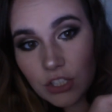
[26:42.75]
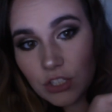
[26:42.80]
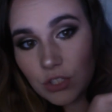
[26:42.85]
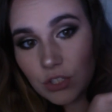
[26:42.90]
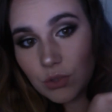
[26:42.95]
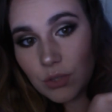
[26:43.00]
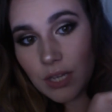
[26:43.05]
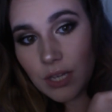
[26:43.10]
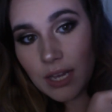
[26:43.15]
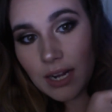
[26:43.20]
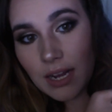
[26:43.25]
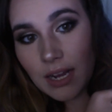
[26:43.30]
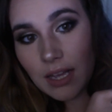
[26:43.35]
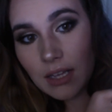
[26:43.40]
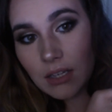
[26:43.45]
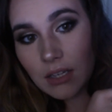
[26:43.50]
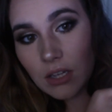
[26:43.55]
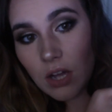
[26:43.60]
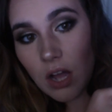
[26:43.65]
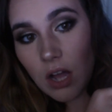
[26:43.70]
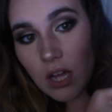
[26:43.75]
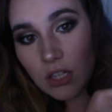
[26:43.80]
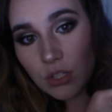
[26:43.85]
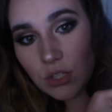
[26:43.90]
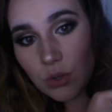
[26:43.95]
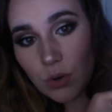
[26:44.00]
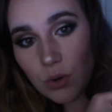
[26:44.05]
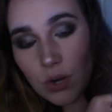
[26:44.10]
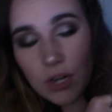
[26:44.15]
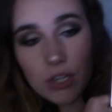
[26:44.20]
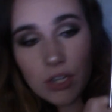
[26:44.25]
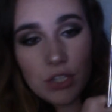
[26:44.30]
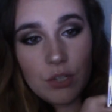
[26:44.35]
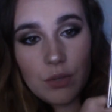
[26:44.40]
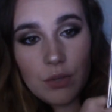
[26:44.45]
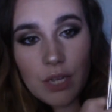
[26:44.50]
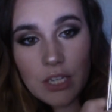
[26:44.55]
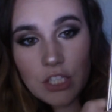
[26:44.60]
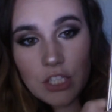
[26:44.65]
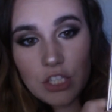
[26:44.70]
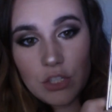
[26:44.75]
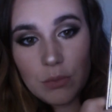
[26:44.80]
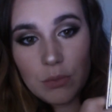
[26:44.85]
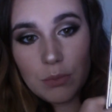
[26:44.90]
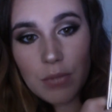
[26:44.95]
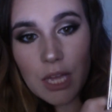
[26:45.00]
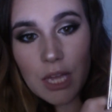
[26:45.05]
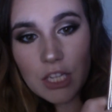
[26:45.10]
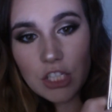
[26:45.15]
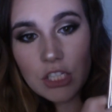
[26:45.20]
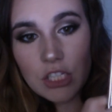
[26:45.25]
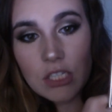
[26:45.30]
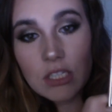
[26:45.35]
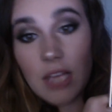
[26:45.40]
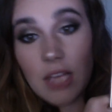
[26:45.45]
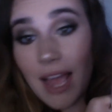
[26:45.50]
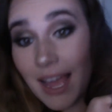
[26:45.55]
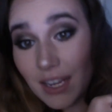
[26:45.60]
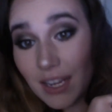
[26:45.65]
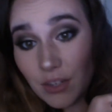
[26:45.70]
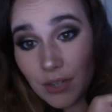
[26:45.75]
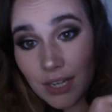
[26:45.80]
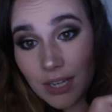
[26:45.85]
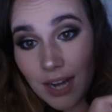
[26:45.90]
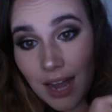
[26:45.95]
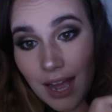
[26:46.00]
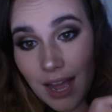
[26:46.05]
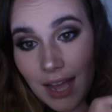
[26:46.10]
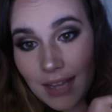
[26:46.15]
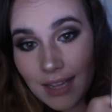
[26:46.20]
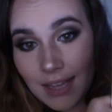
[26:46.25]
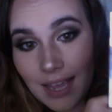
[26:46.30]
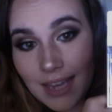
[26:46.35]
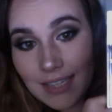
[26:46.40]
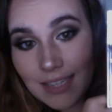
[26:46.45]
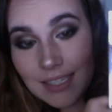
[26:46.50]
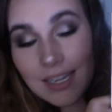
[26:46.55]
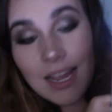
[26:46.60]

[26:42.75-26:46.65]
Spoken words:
You get a contour, you get 2 blushes, and you get a highlight.